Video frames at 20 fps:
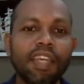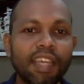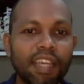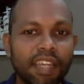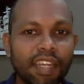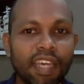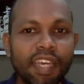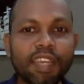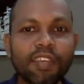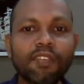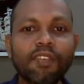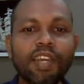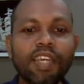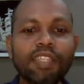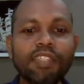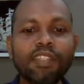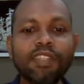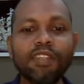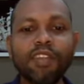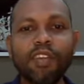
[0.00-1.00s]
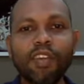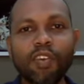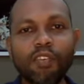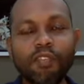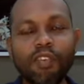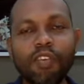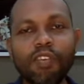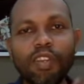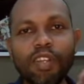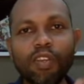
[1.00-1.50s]
Likewise,
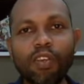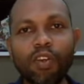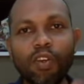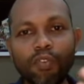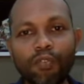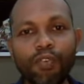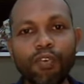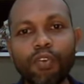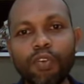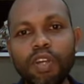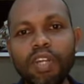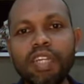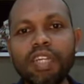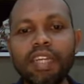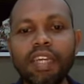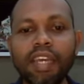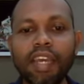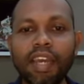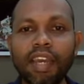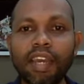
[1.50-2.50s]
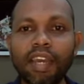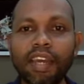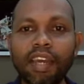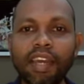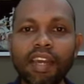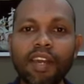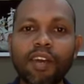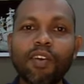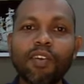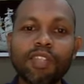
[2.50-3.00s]
we will go forward
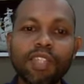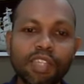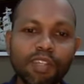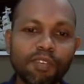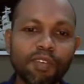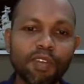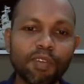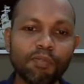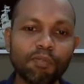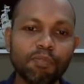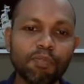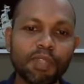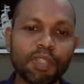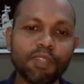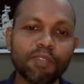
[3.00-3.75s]
on the development.